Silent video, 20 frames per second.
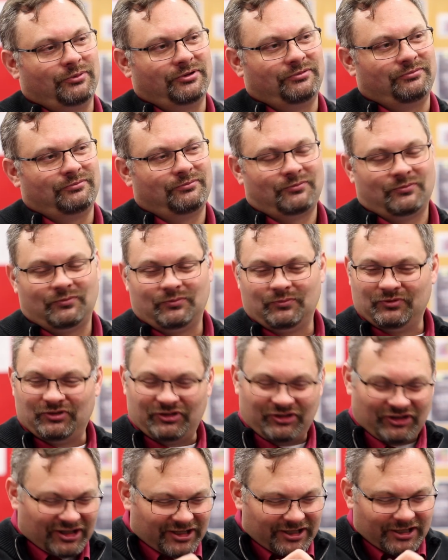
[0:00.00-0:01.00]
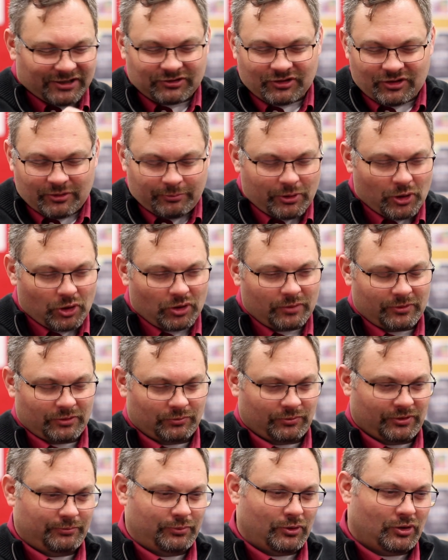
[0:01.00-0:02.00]
we dig into the poem
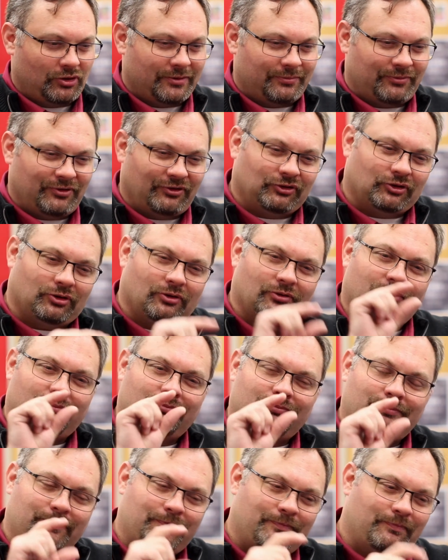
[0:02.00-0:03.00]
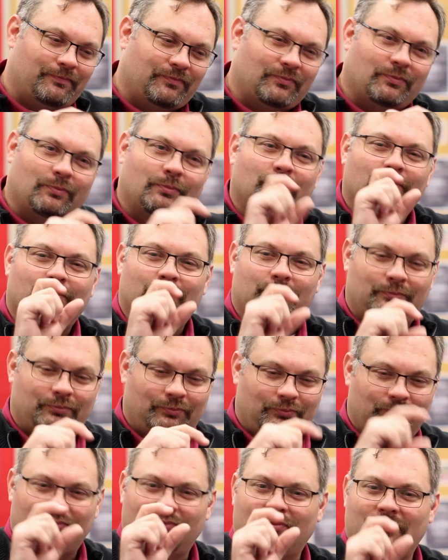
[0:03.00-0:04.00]
and we pull up these little
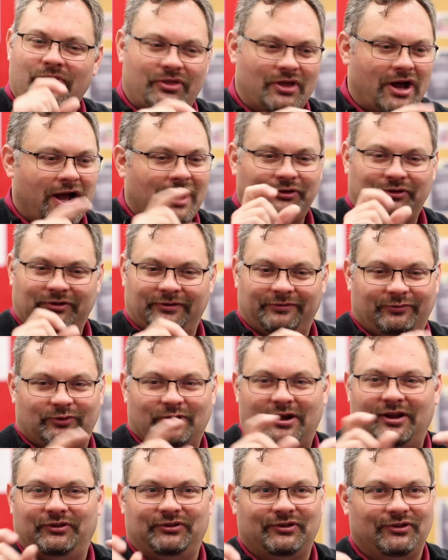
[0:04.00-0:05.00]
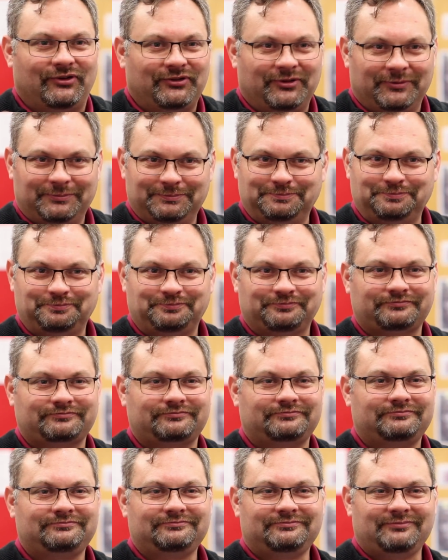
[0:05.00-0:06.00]
thoughts of phrases.
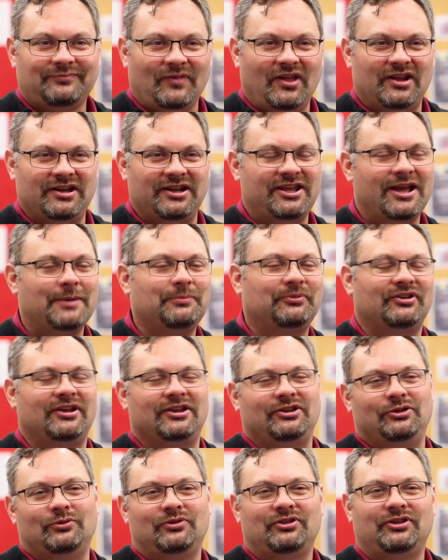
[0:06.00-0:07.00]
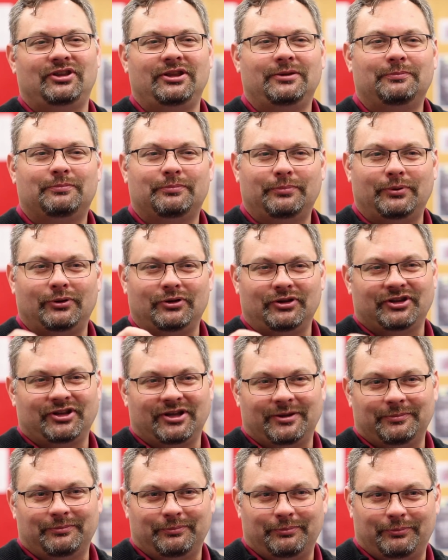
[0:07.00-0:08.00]
And he kept saying, you keep pulling
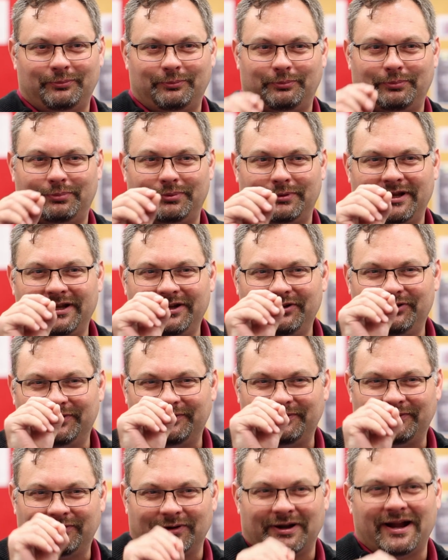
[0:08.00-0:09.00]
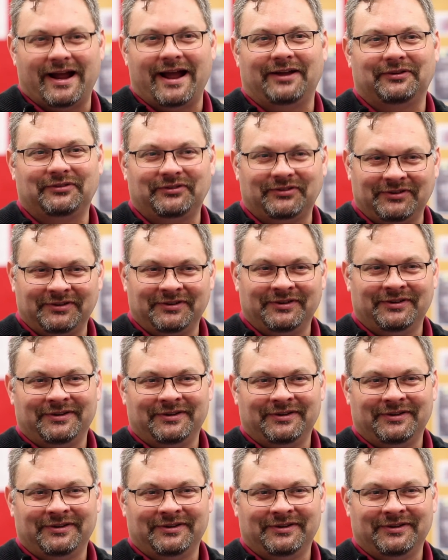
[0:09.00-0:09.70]
up blades of grass.